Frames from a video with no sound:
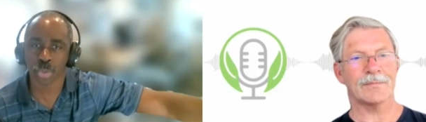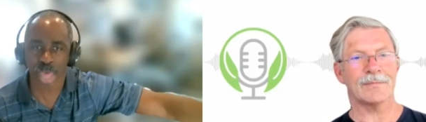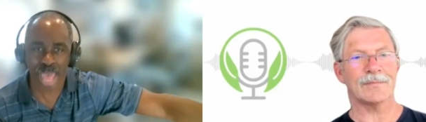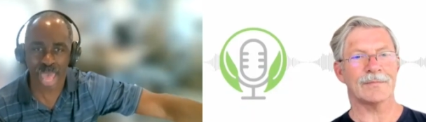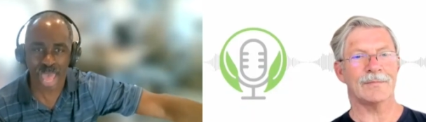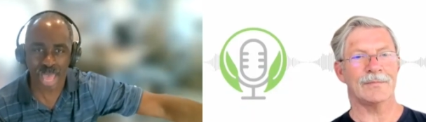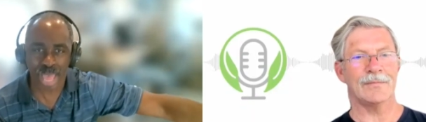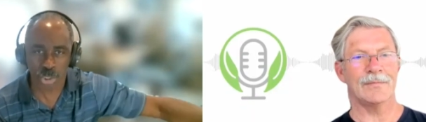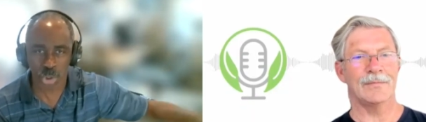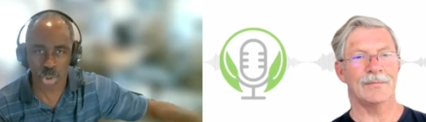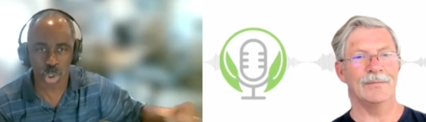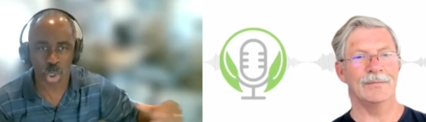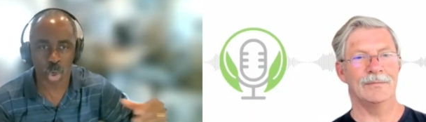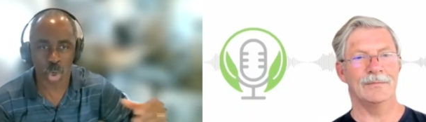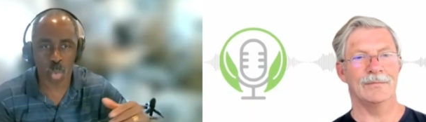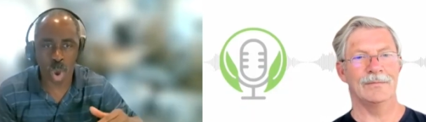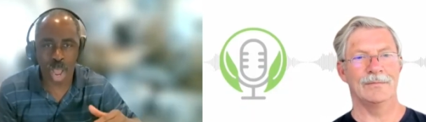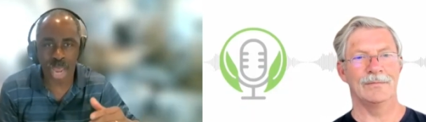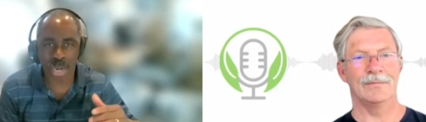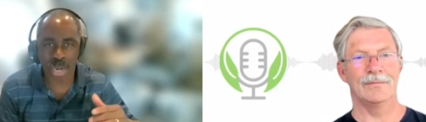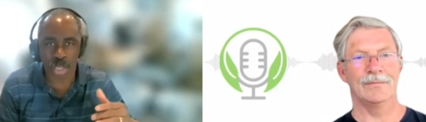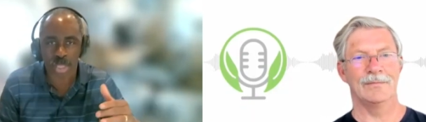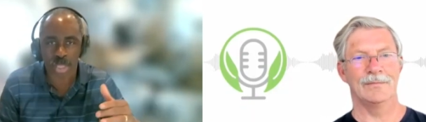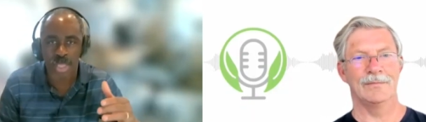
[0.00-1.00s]
Speaker 1: that. So
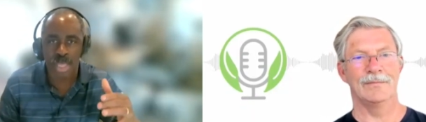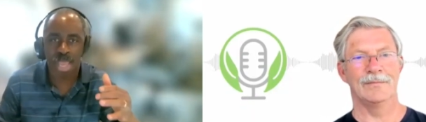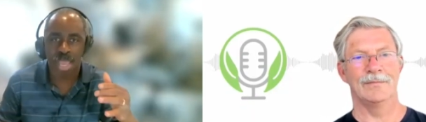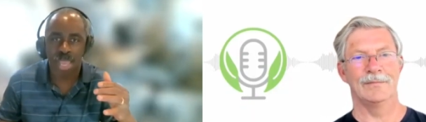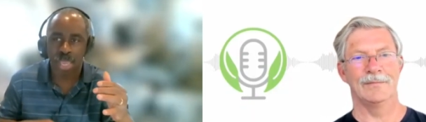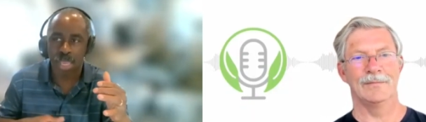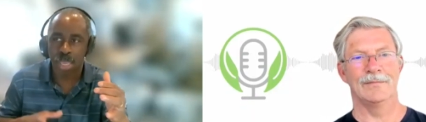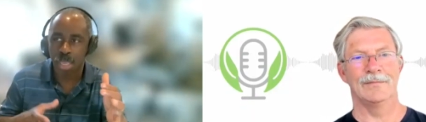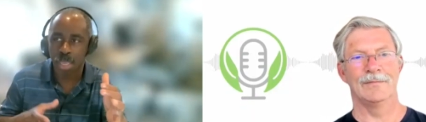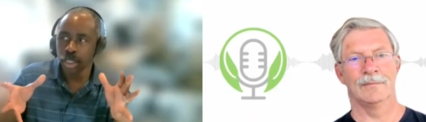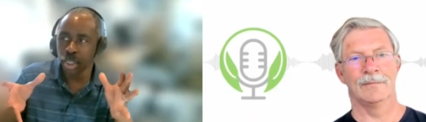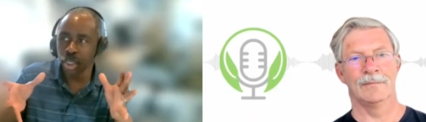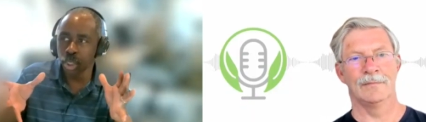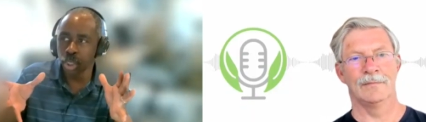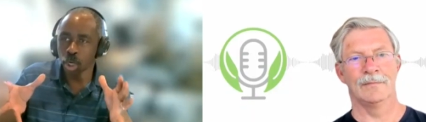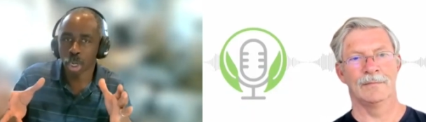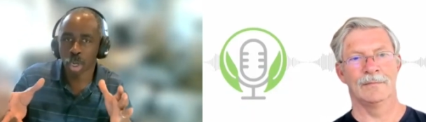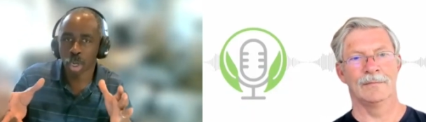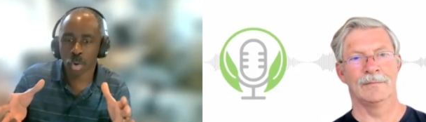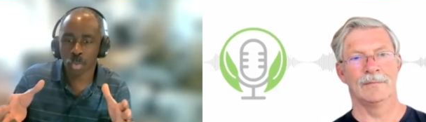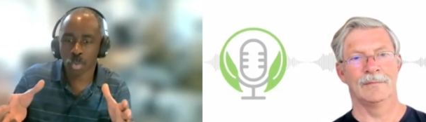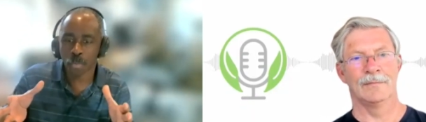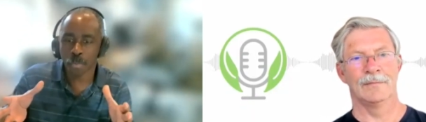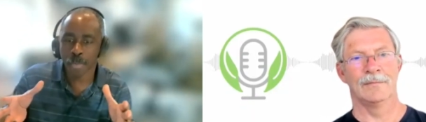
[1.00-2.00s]
why do they, you
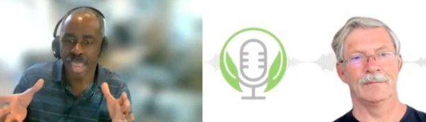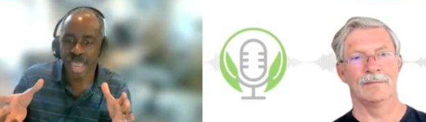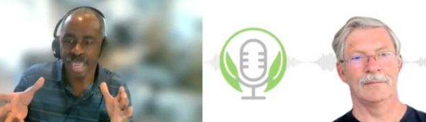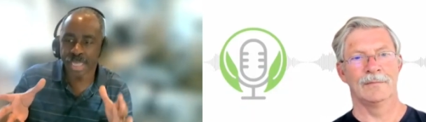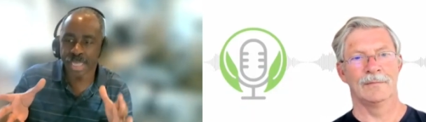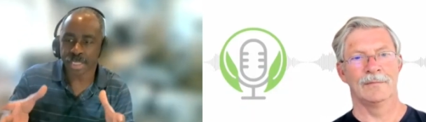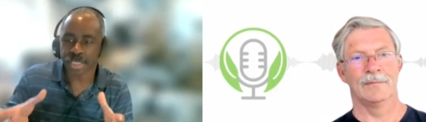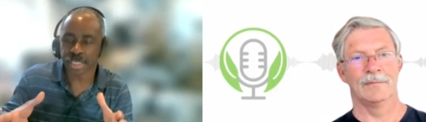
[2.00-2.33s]
know, make it